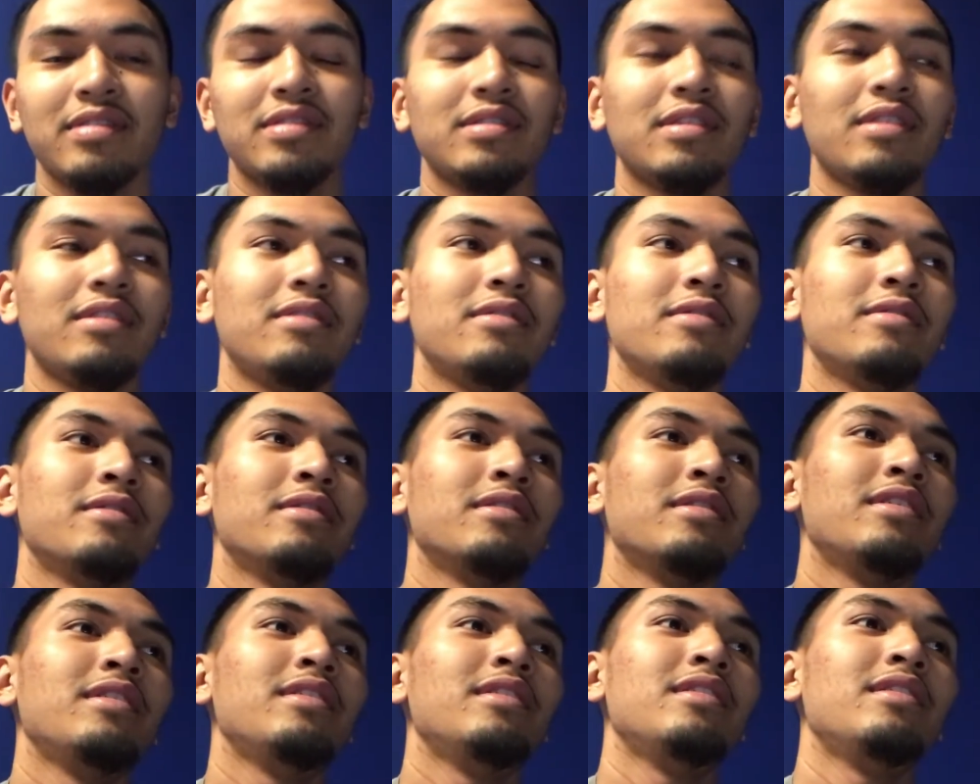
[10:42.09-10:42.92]
So
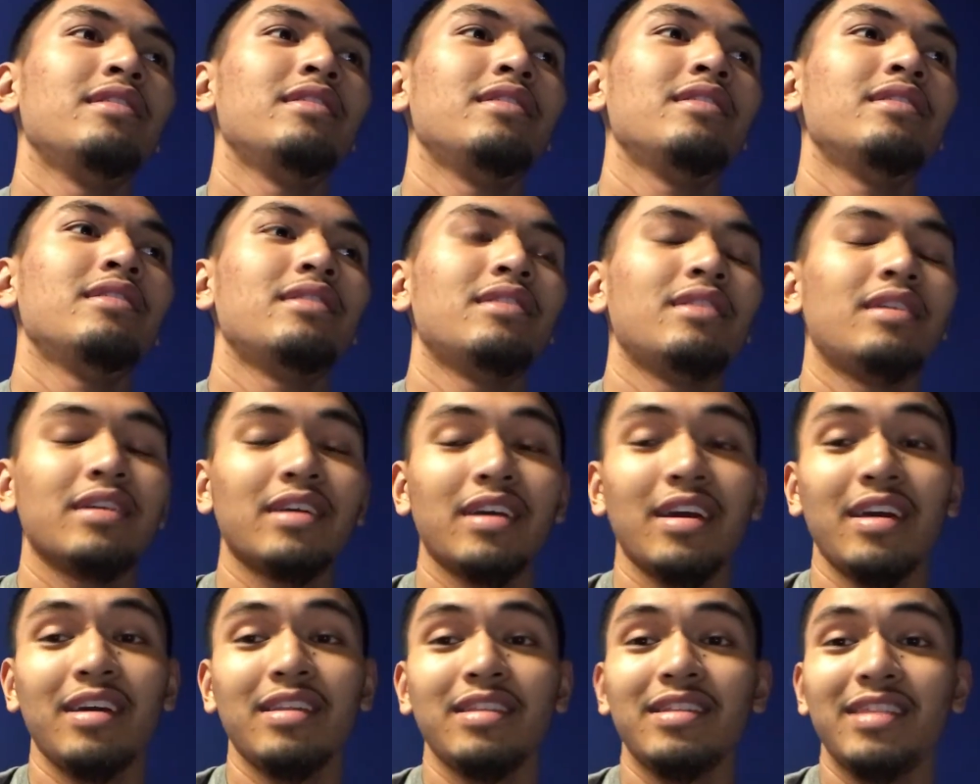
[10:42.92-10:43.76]

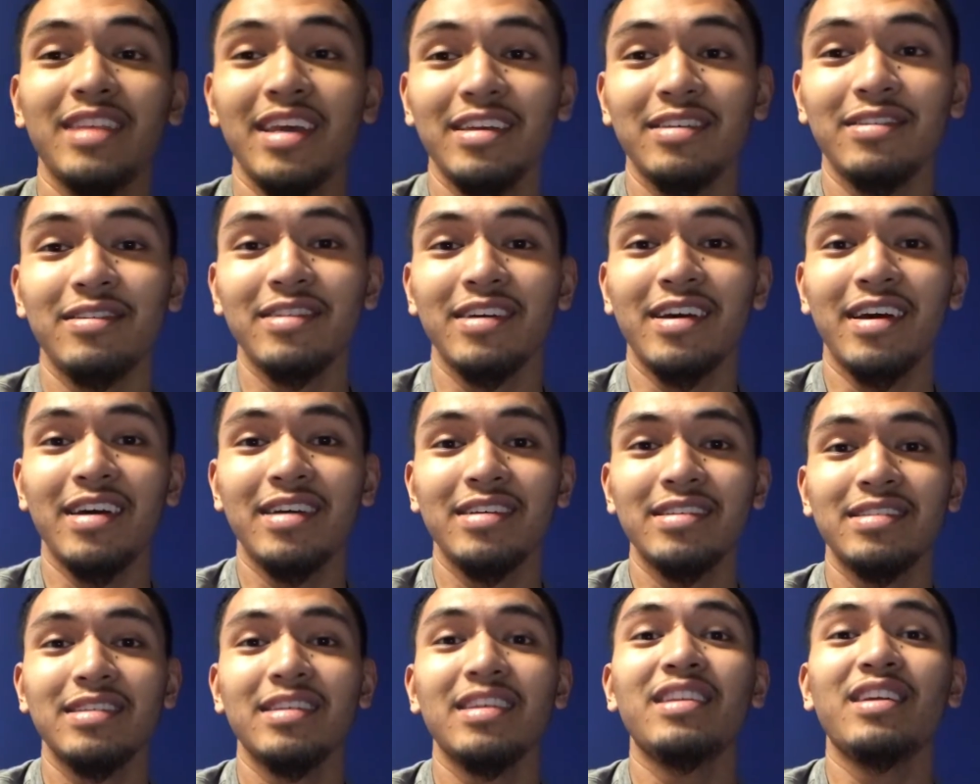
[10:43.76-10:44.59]
again, thank you
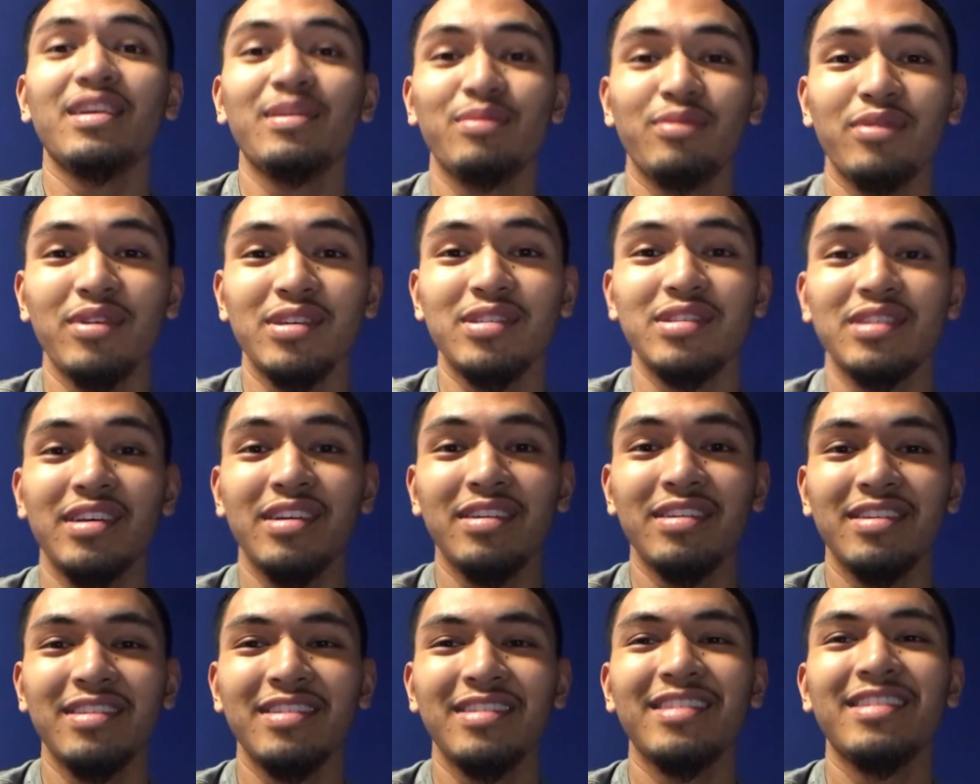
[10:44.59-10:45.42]
guys, and I
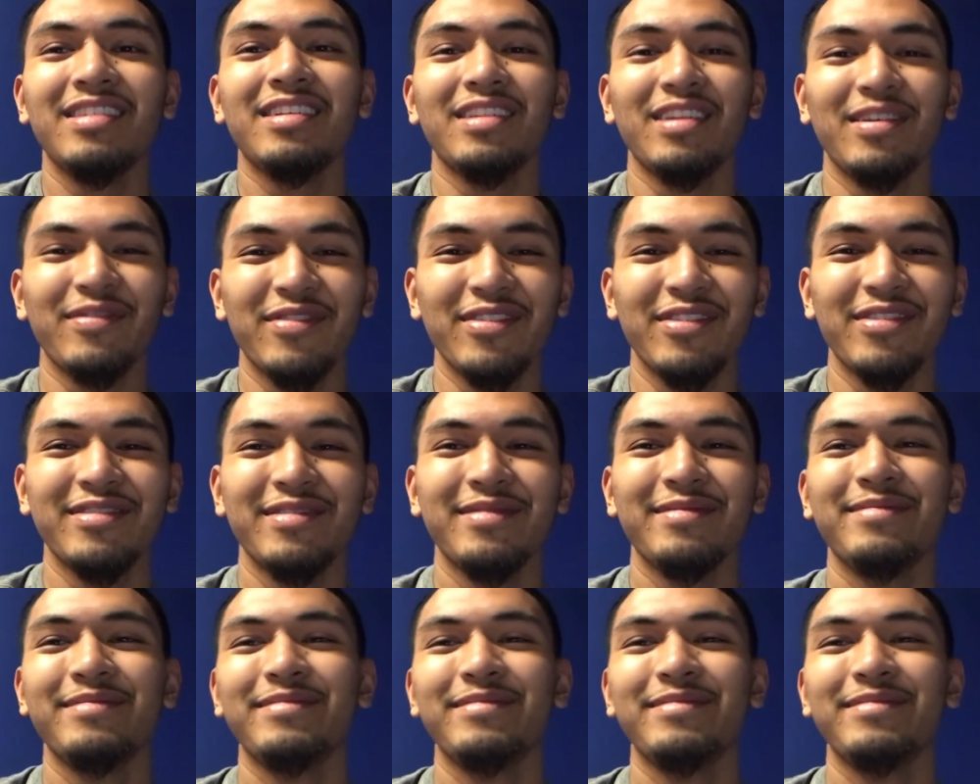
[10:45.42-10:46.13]
appreciate it. Love you.